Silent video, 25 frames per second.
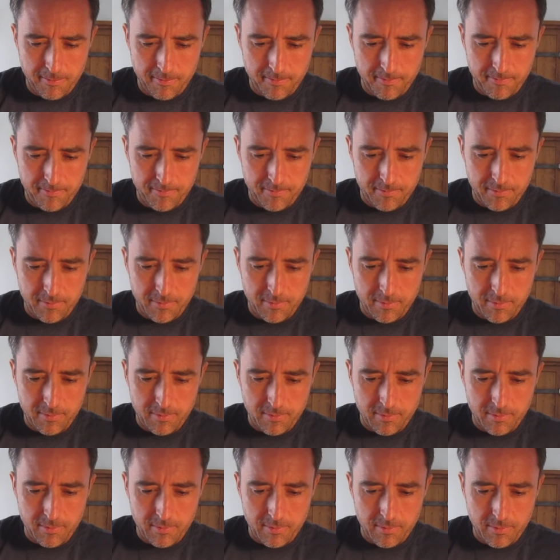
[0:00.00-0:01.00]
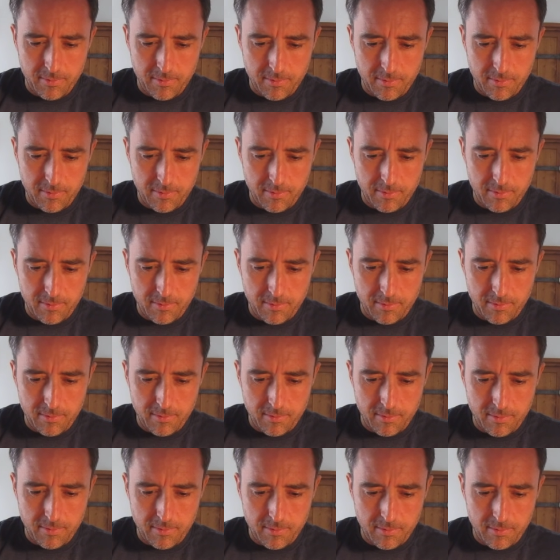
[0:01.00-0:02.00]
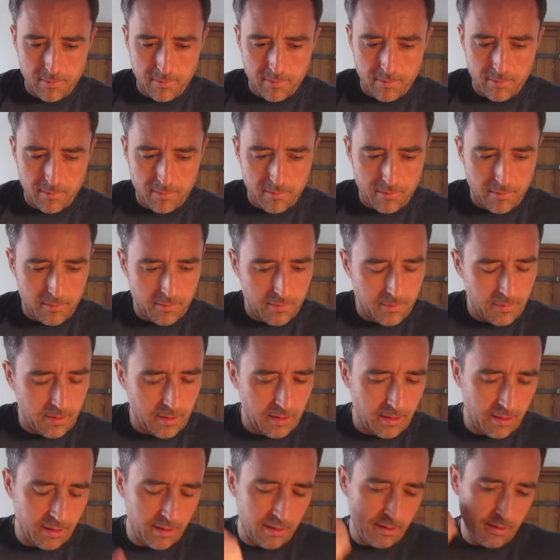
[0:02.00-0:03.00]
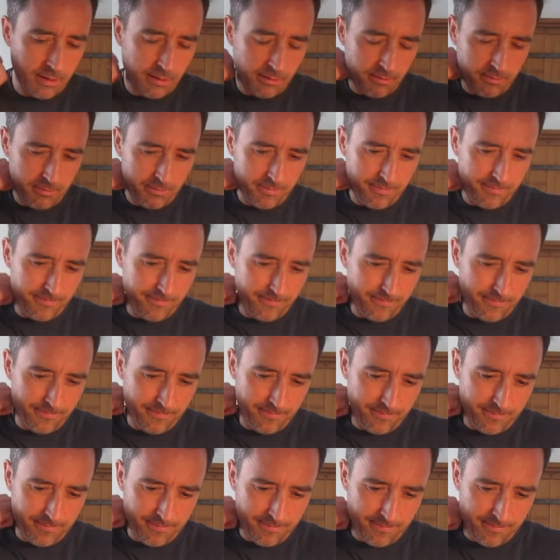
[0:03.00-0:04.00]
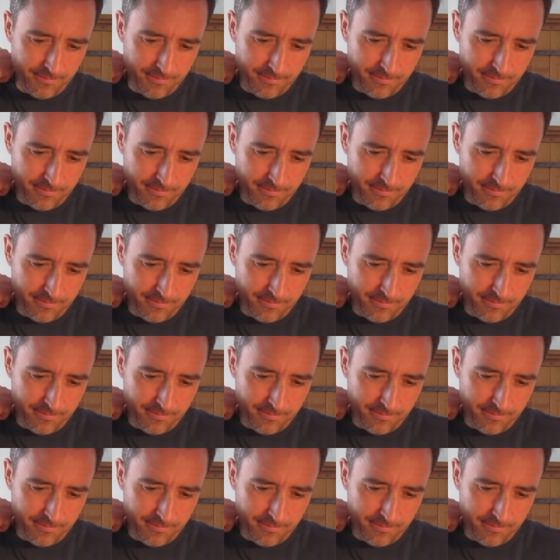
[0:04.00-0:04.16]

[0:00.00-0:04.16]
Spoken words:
[no speech]